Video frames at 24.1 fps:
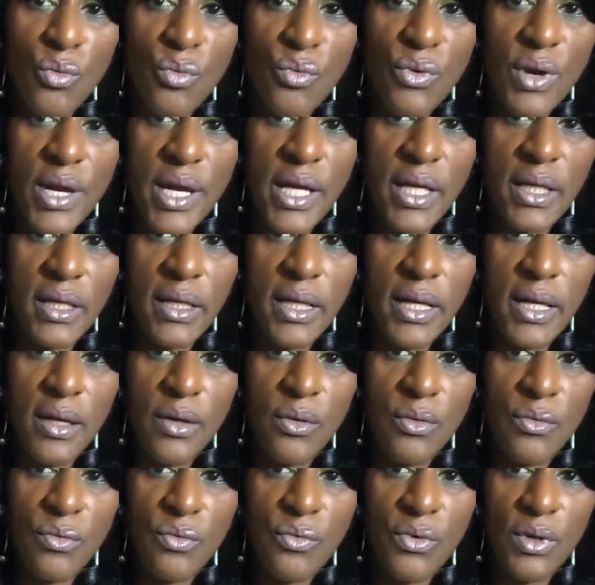Really,
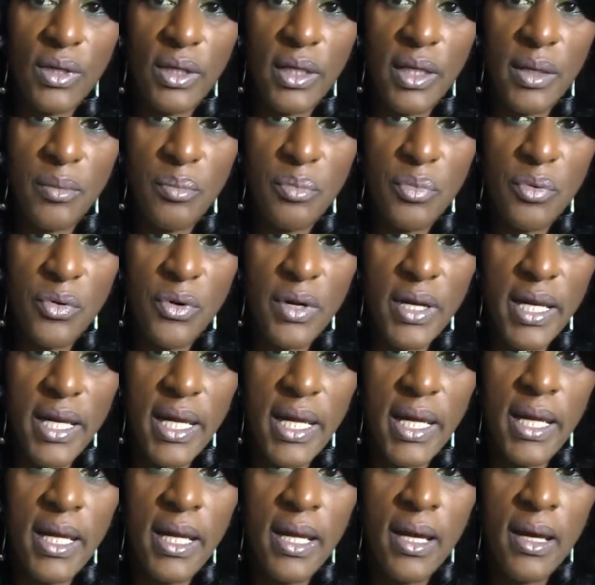really
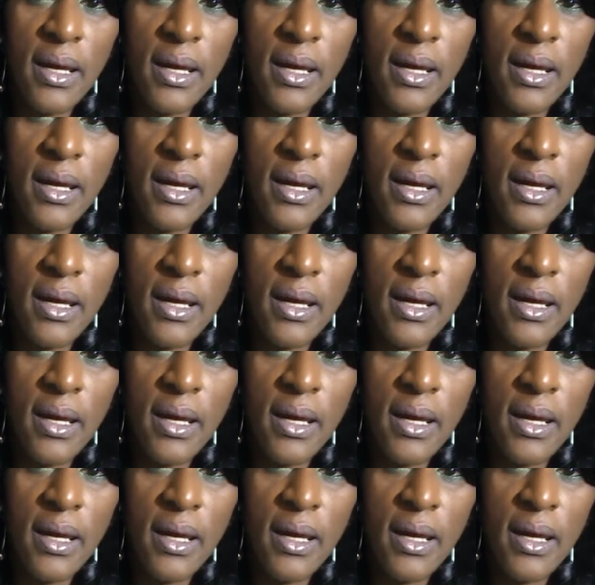pretty.